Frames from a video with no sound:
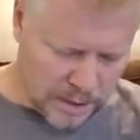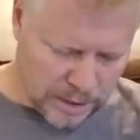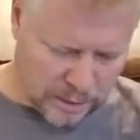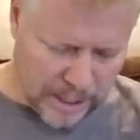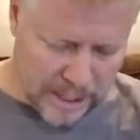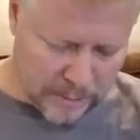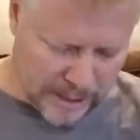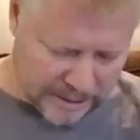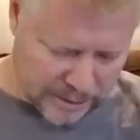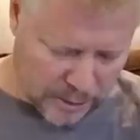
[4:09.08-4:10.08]

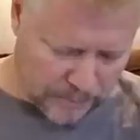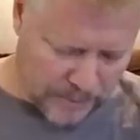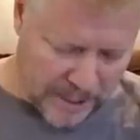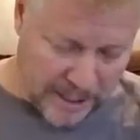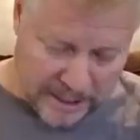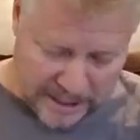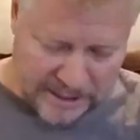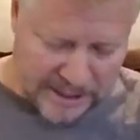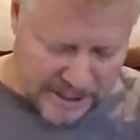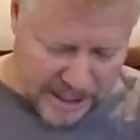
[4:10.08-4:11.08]
Anyway, so he
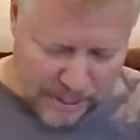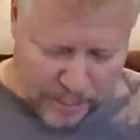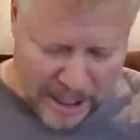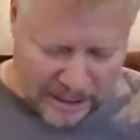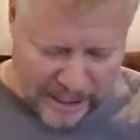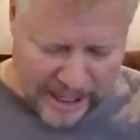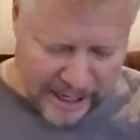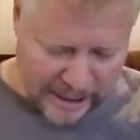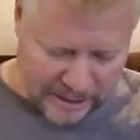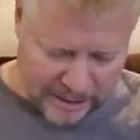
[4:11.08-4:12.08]
says, I bought
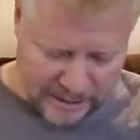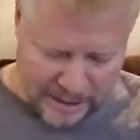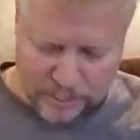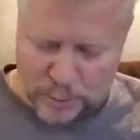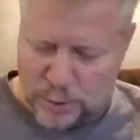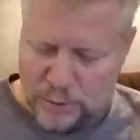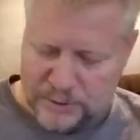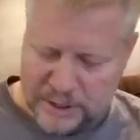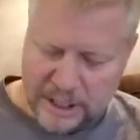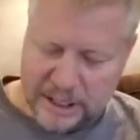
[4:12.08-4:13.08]
land and
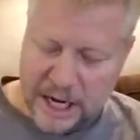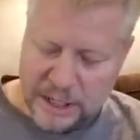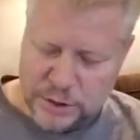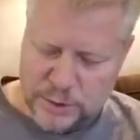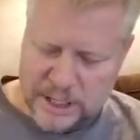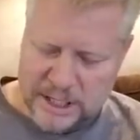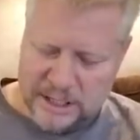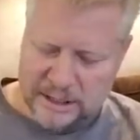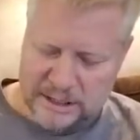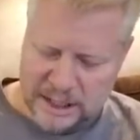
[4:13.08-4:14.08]
moved to the
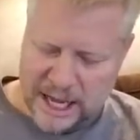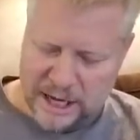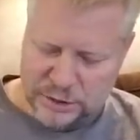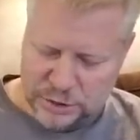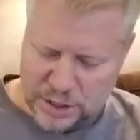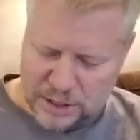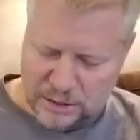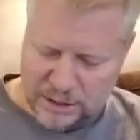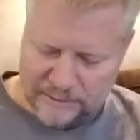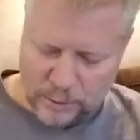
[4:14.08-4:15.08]

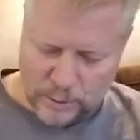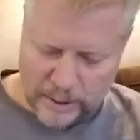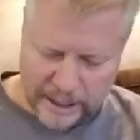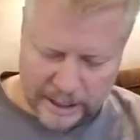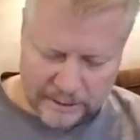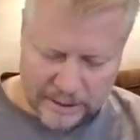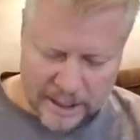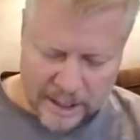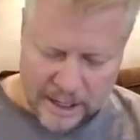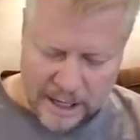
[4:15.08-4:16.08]
country/jungle of Hawaii.
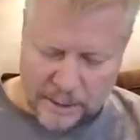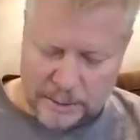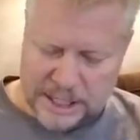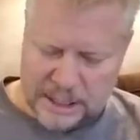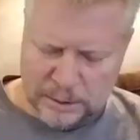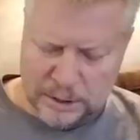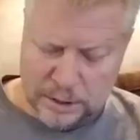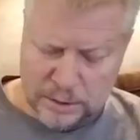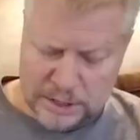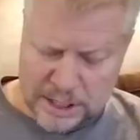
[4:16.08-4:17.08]
I was able to
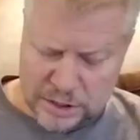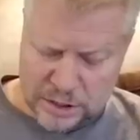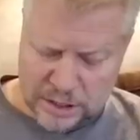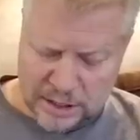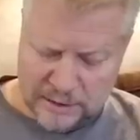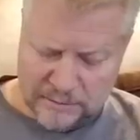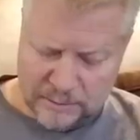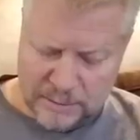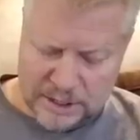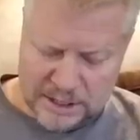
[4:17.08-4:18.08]
do such a thing
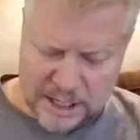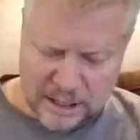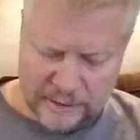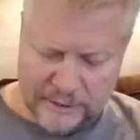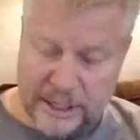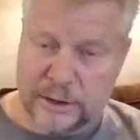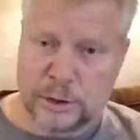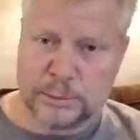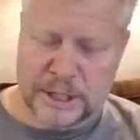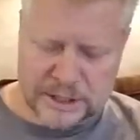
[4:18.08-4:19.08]
from the sale of
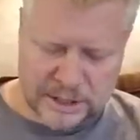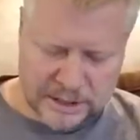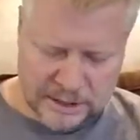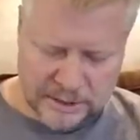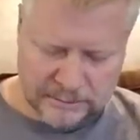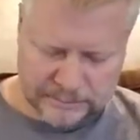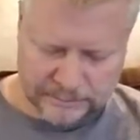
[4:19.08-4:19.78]
another business.